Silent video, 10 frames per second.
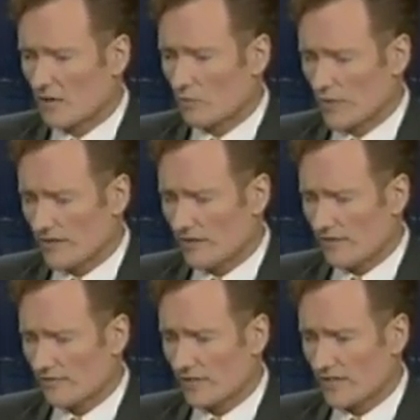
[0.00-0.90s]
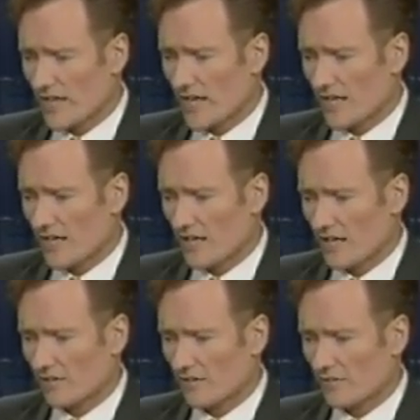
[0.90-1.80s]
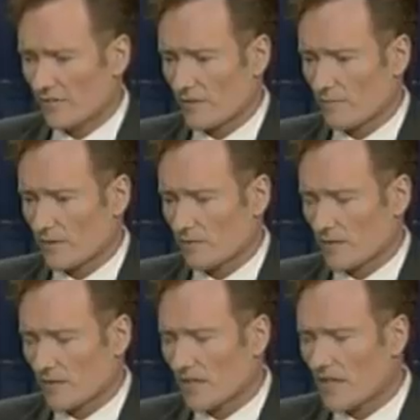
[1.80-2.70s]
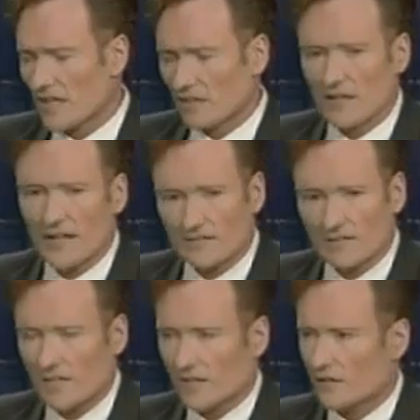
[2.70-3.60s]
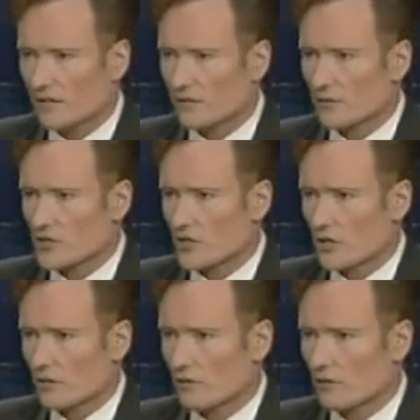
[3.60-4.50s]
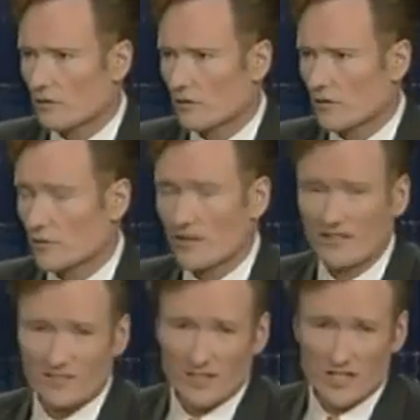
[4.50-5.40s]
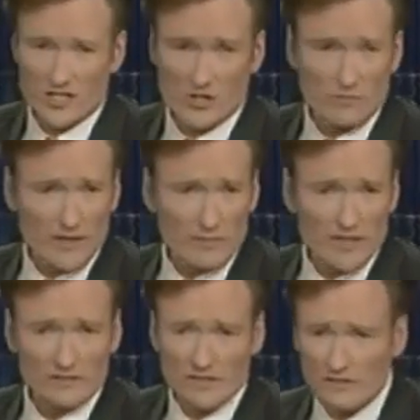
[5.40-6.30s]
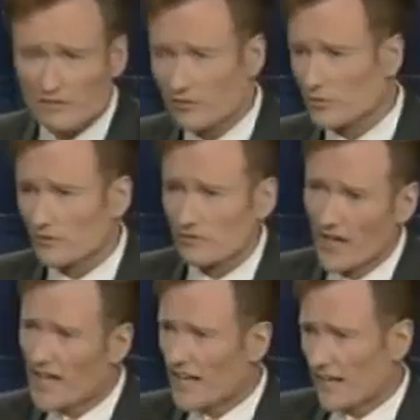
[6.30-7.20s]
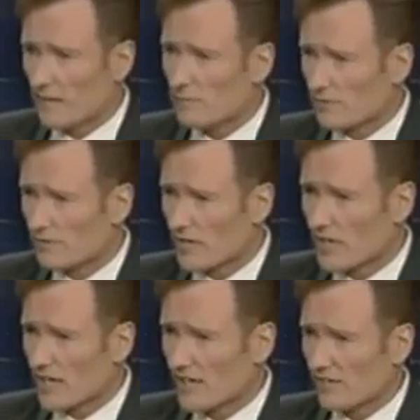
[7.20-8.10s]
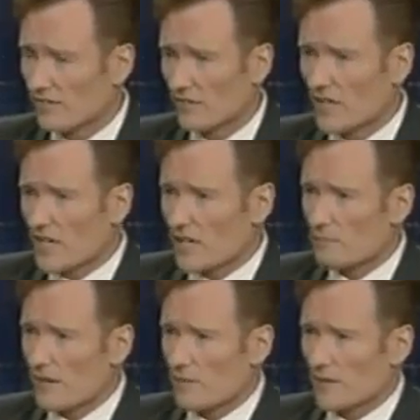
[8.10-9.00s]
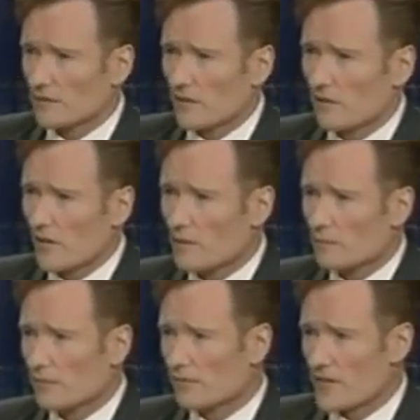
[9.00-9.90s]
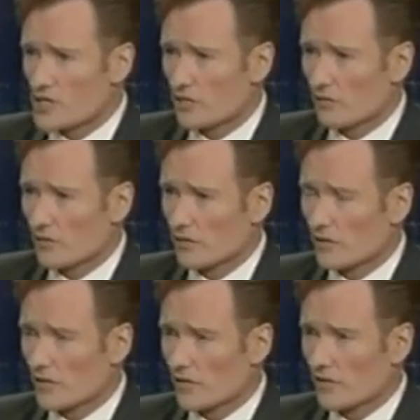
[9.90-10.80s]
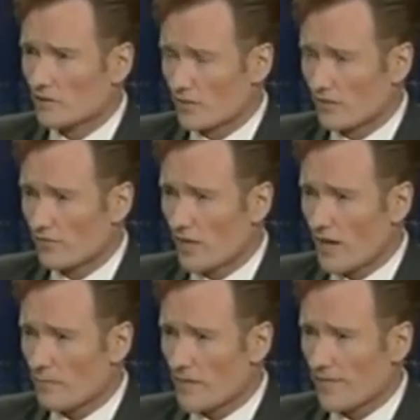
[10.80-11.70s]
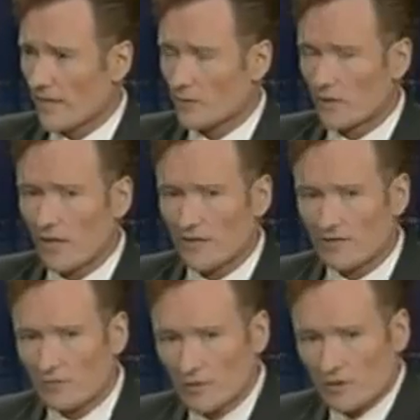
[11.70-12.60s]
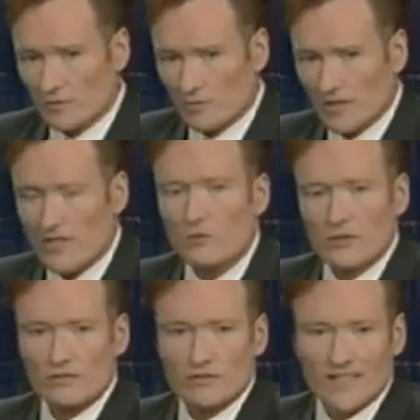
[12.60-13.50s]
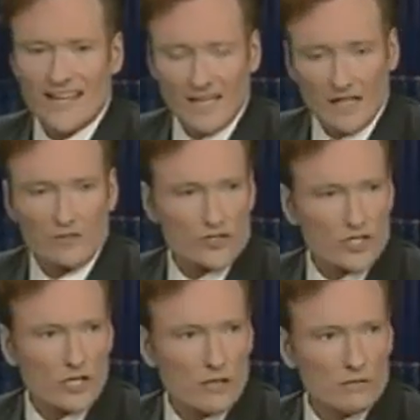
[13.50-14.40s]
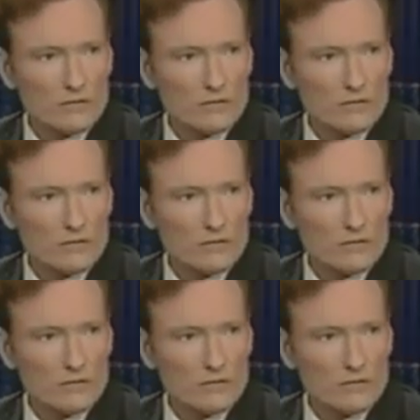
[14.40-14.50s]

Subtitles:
we left today, and that made me late to get here to do the show. And I realized tonight's show may be a little sort of improvised. It may be a little unprofessional and a little sloppy. And then I realized it would be no different than any other show